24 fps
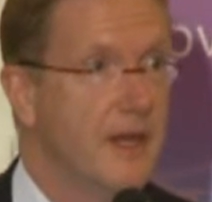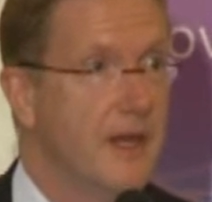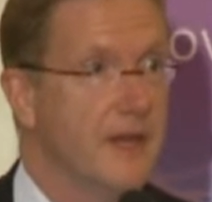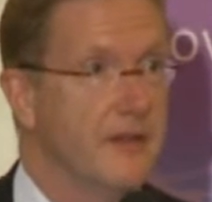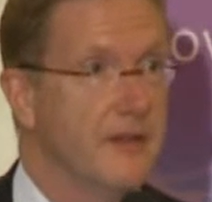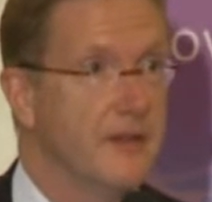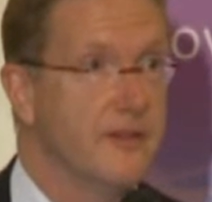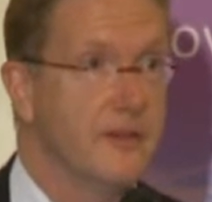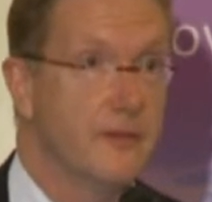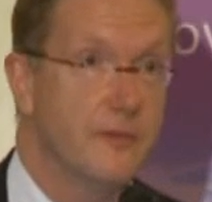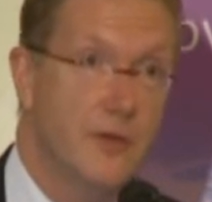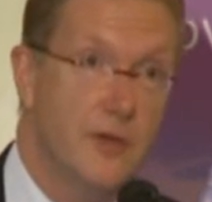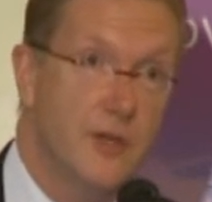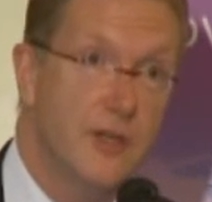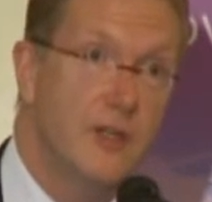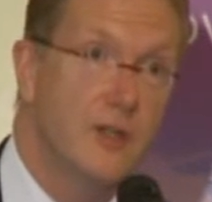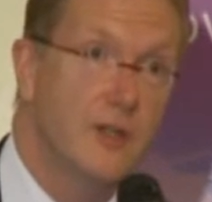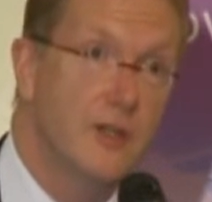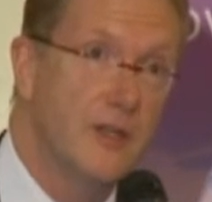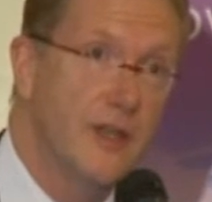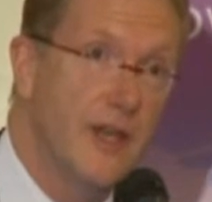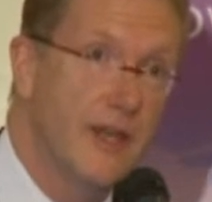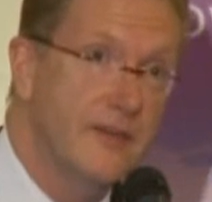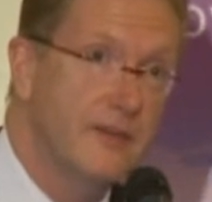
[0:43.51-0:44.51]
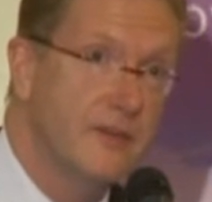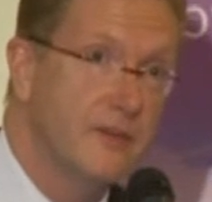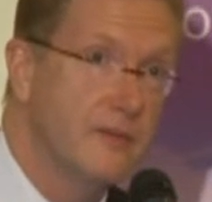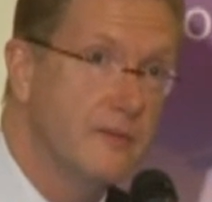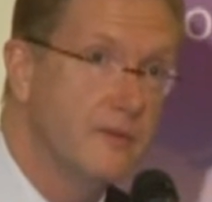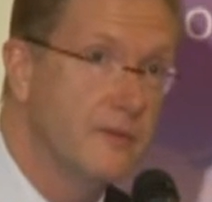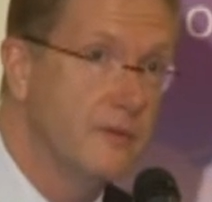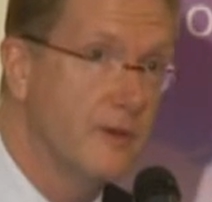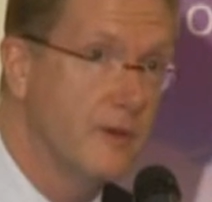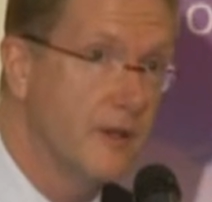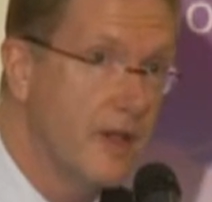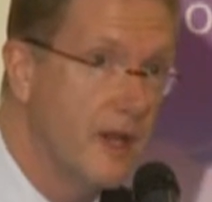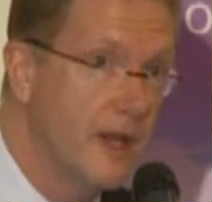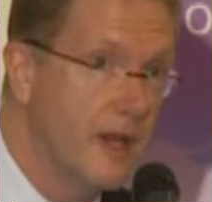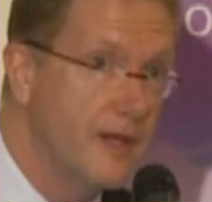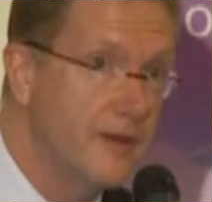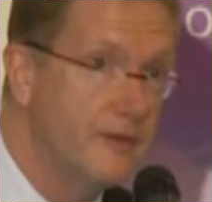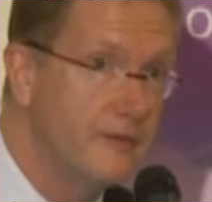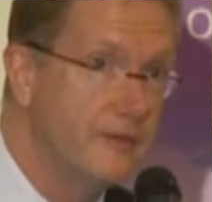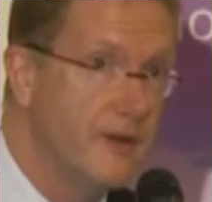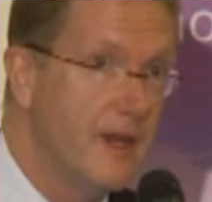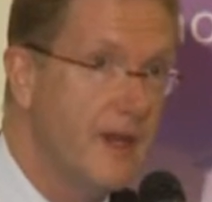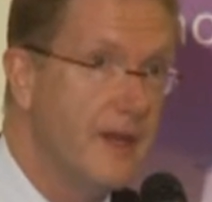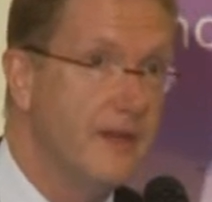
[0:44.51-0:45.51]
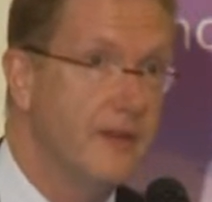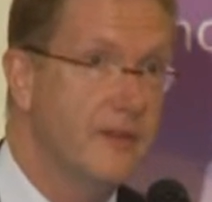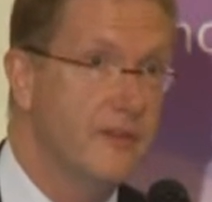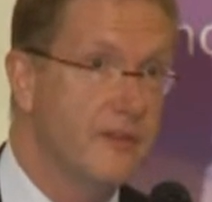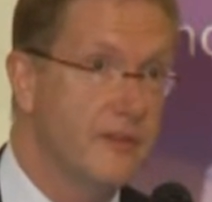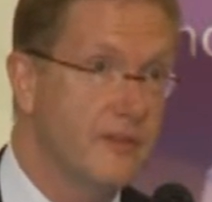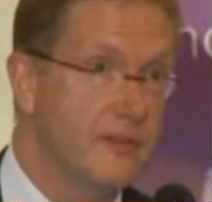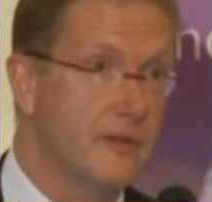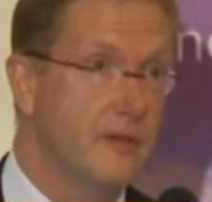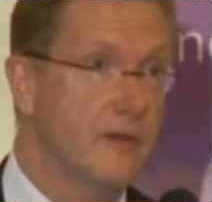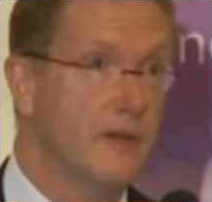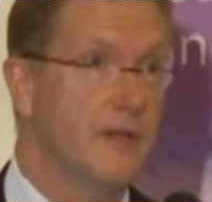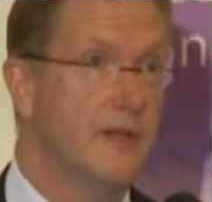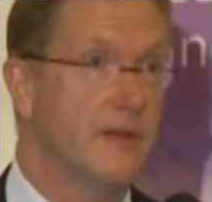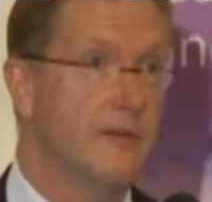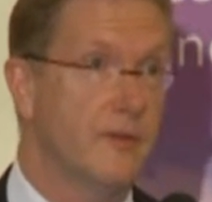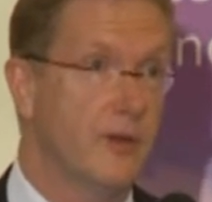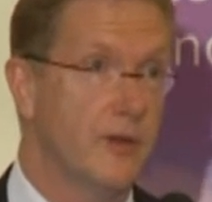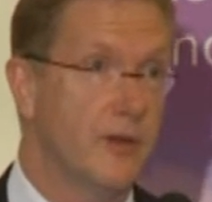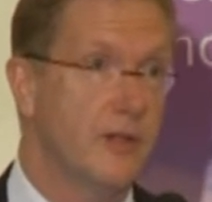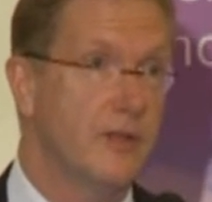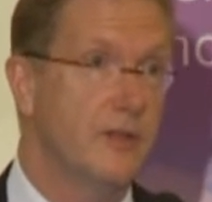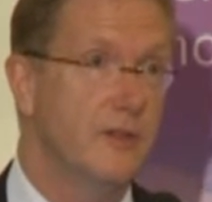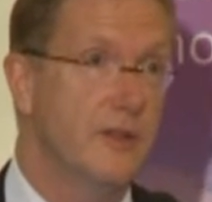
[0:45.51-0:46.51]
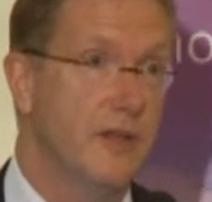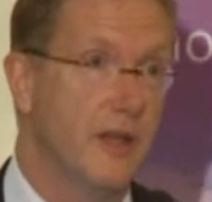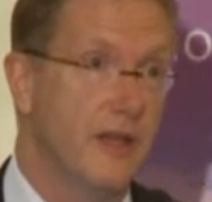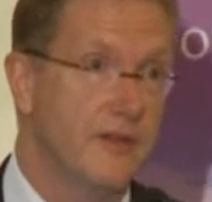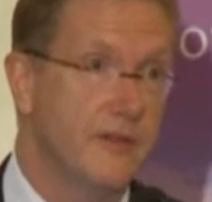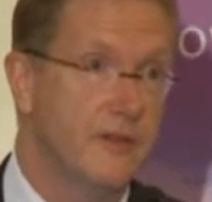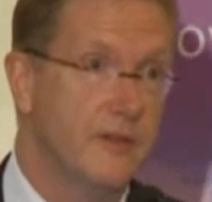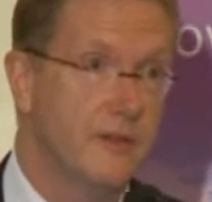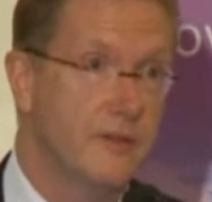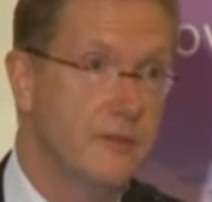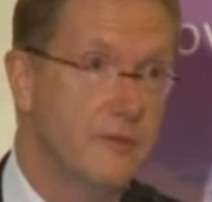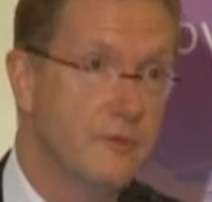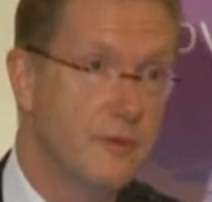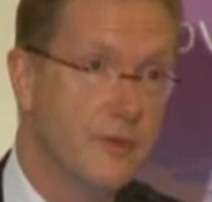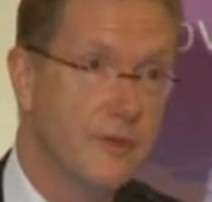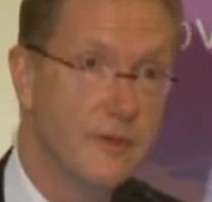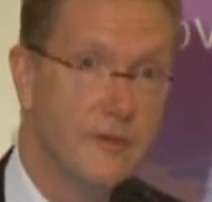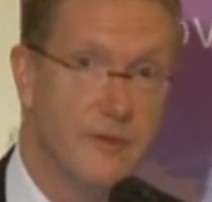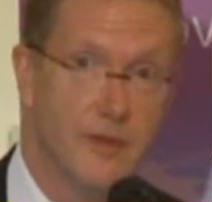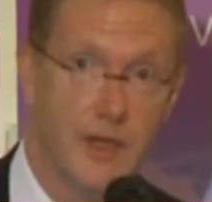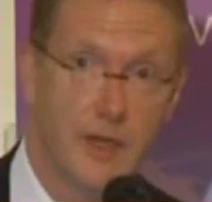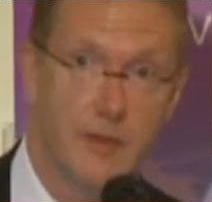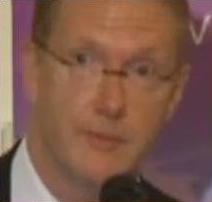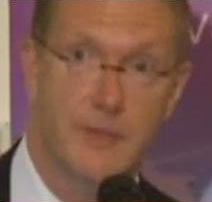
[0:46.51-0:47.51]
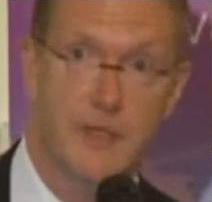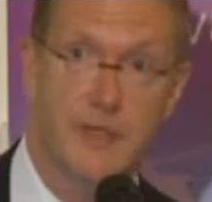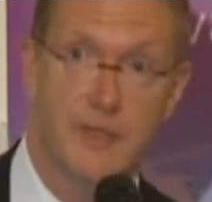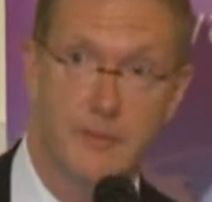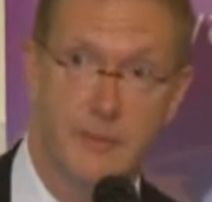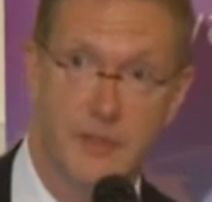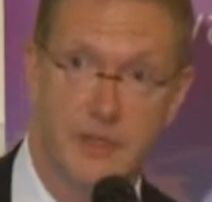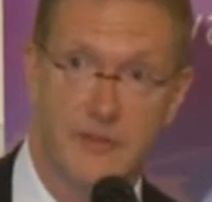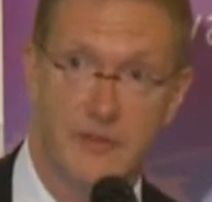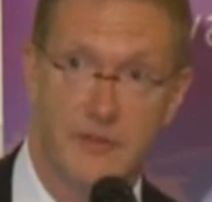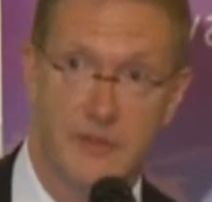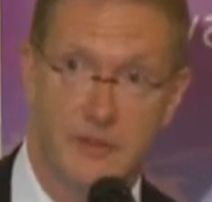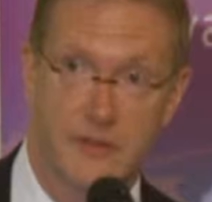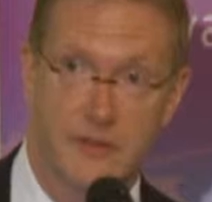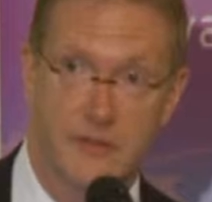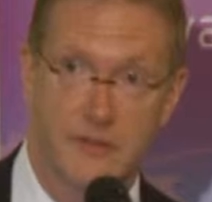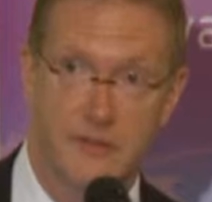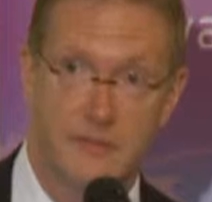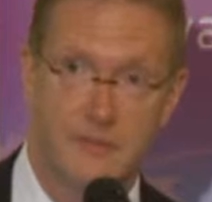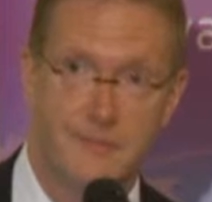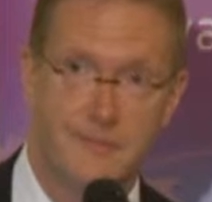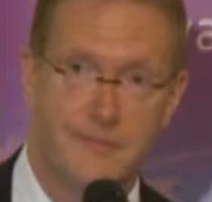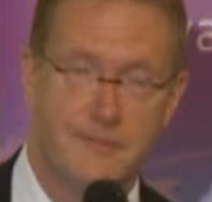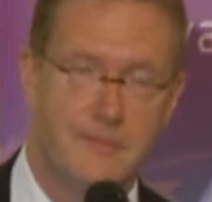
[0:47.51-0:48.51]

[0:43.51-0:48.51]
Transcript: And that's a very good lesson for life and certainly a very good lesson for developing a business.